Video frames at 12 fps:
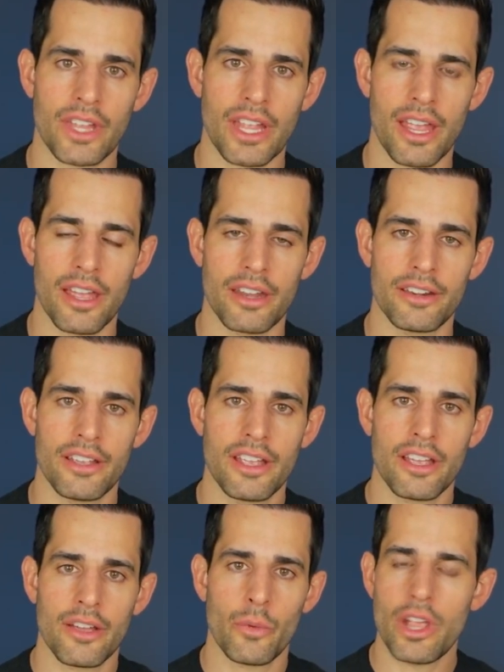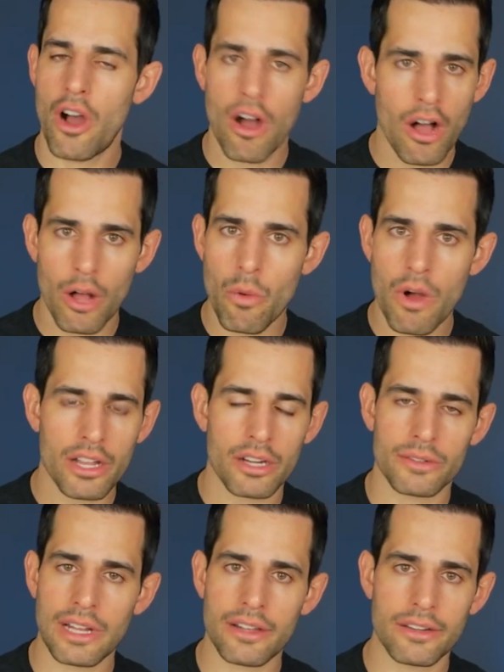And mm. we all walk
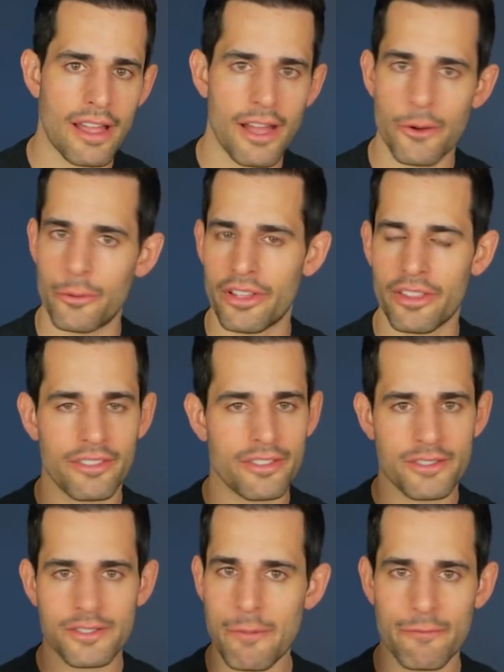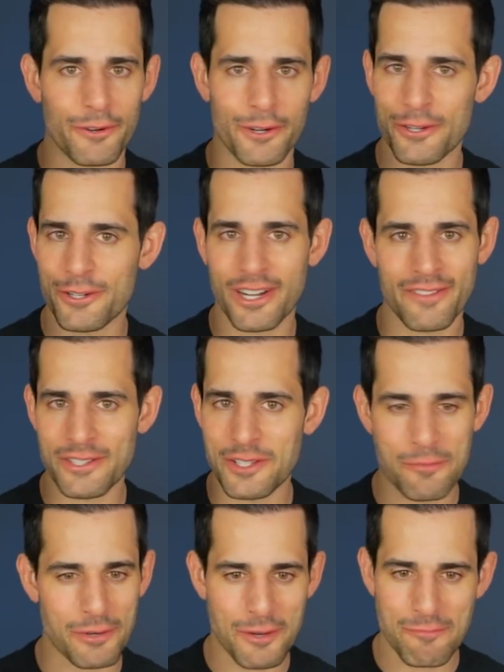around now with some version of a
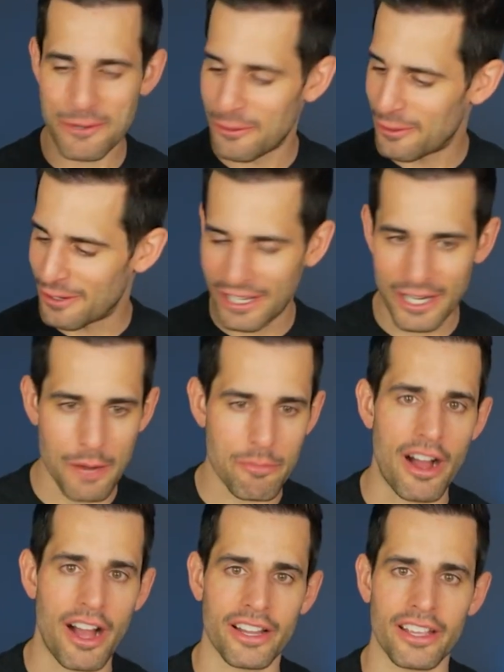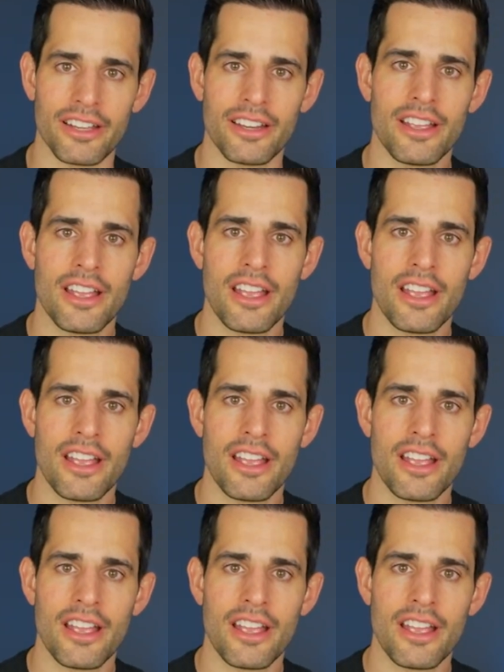supercomputer in our pocket